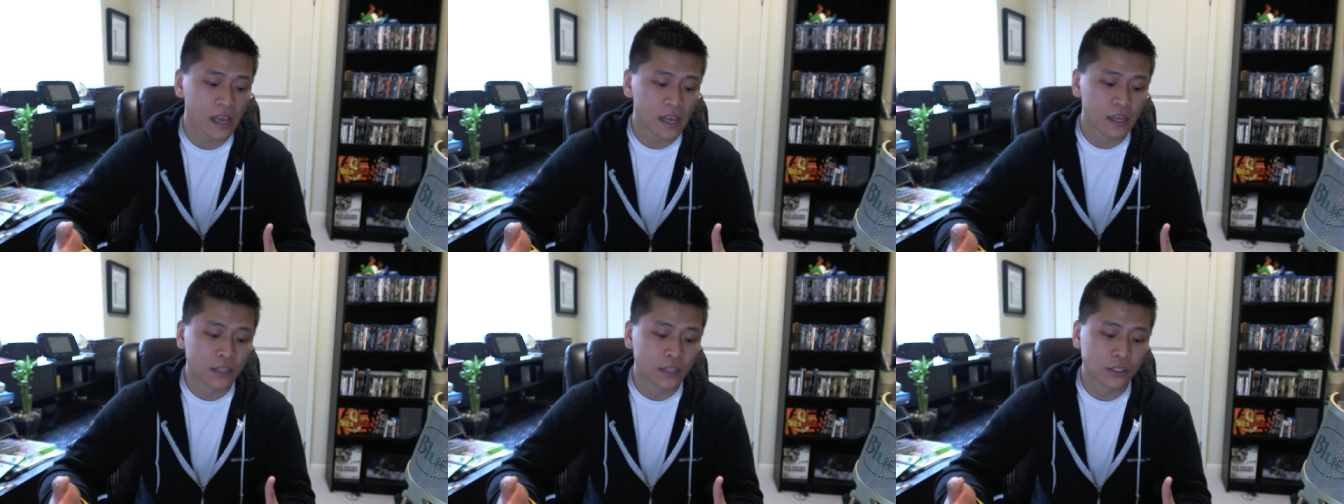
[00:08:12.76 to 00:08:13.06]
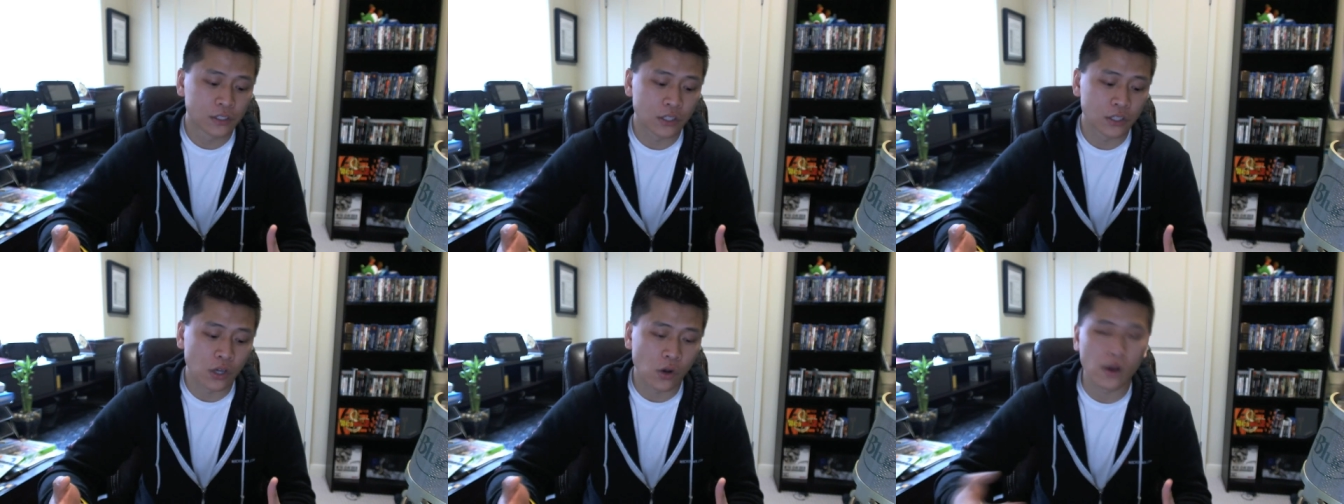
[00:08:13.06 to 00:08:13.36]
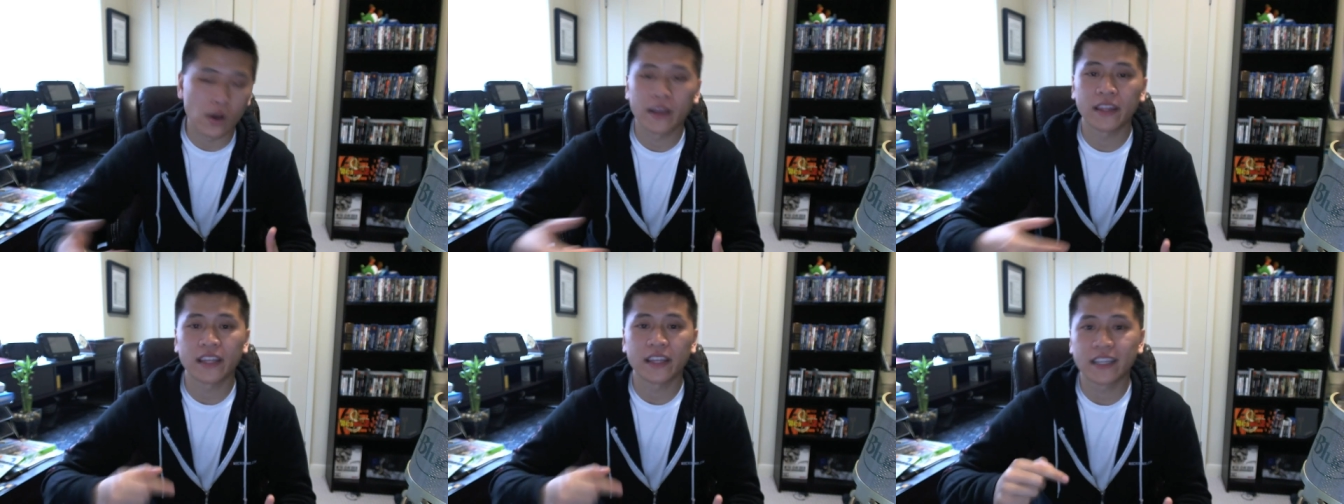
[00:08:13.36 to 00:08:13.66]
So
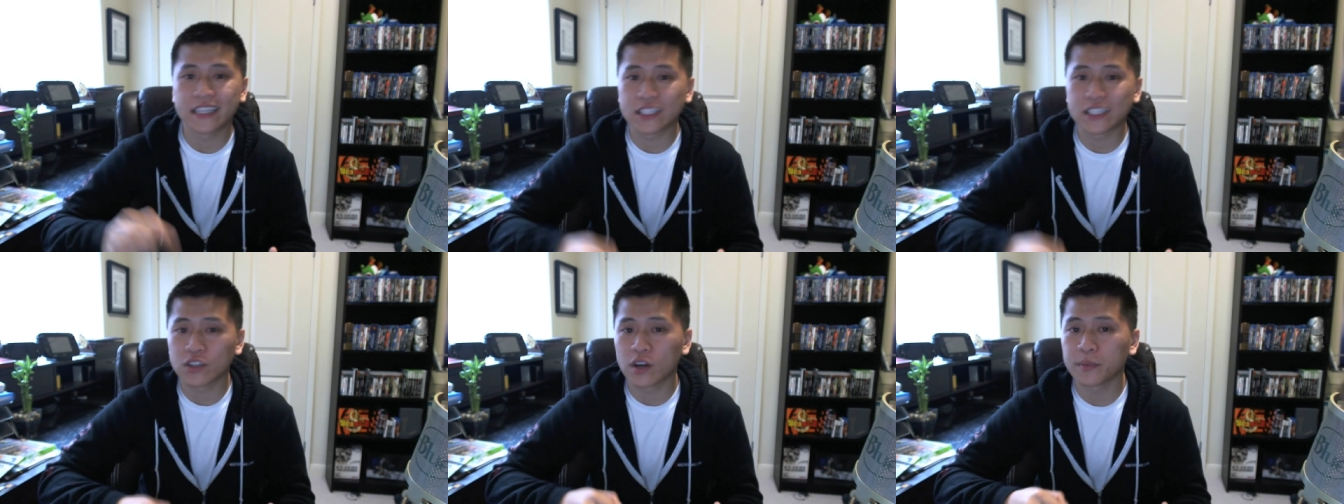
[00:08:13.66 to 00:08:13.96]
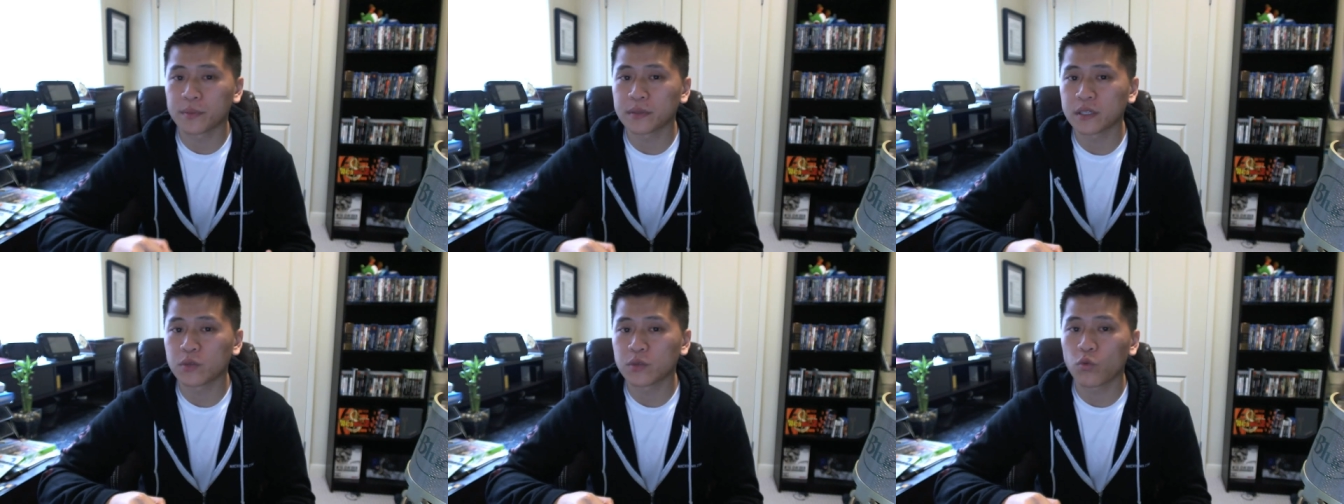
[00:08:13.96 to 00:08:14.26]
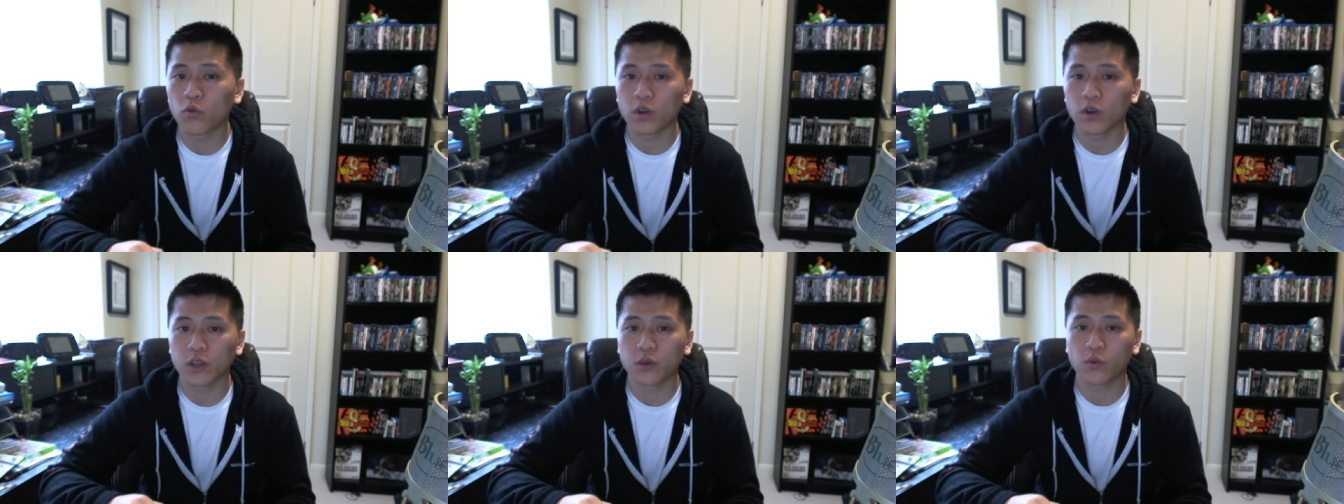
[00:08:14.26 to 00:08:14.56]
in the description,
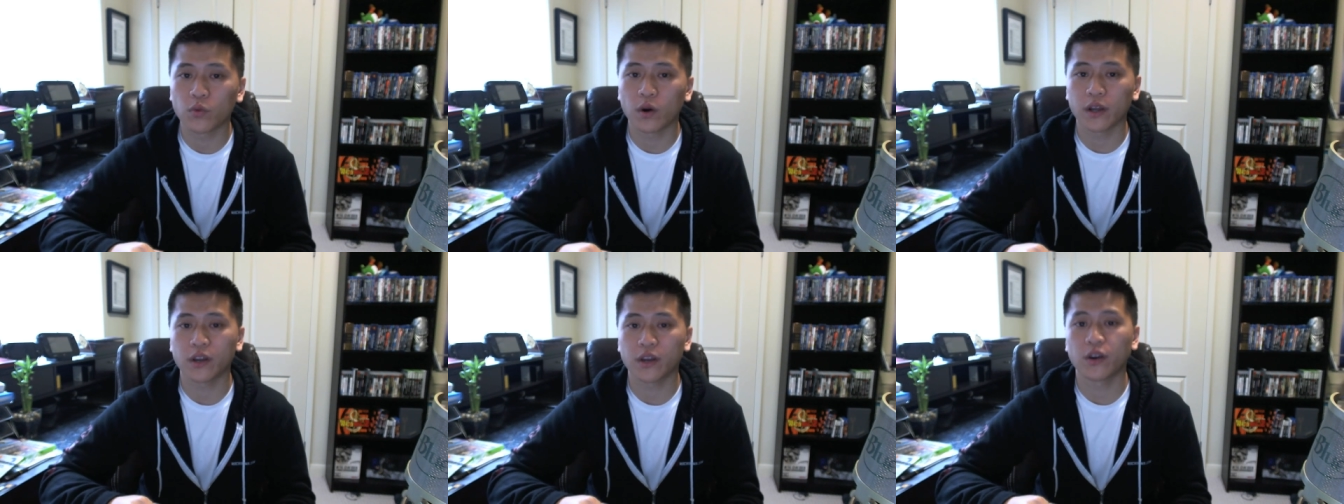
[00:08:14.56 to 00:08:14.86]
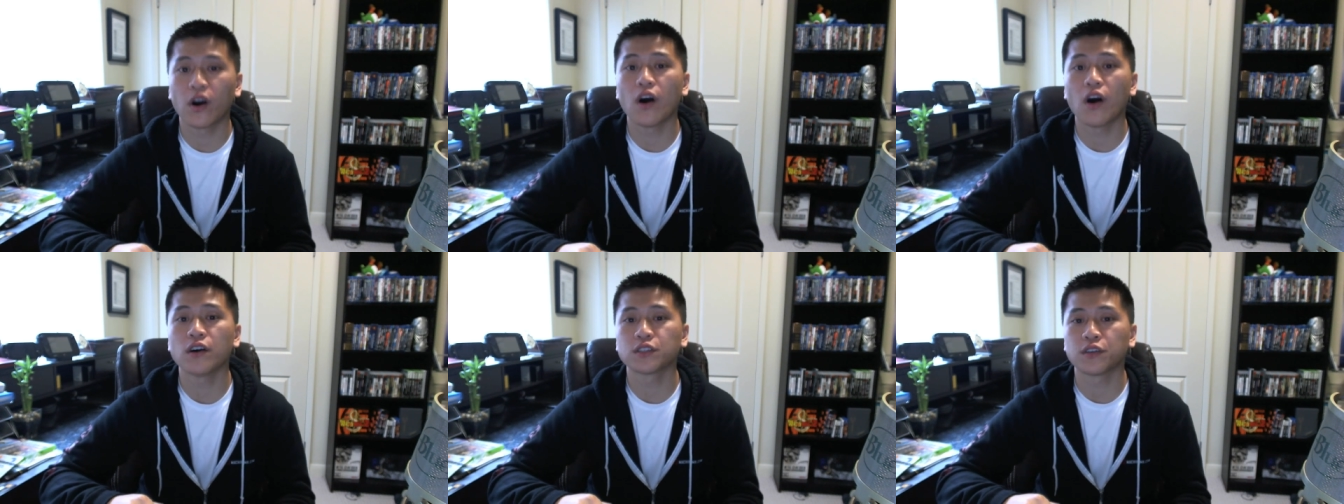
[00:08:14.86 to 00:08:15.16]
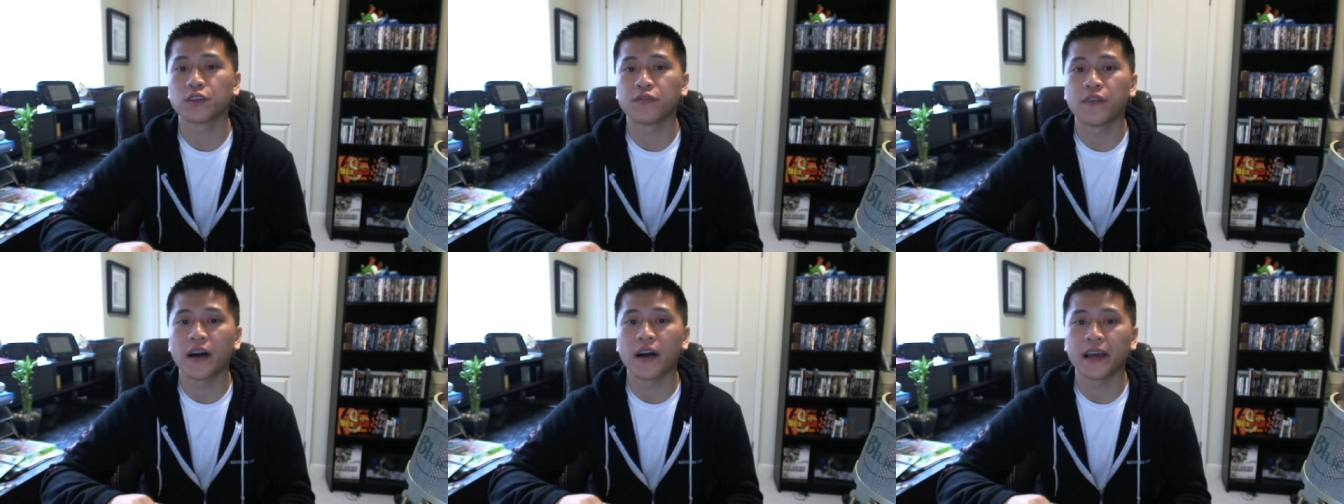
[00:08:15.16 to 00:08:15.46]
what you what you also
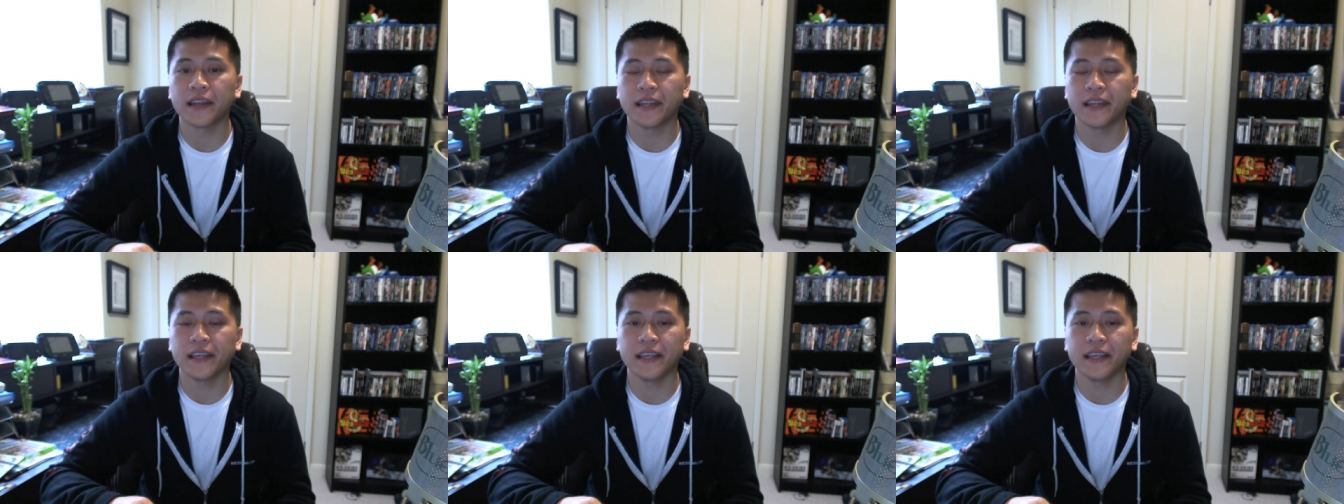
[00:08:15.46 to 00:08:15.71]
find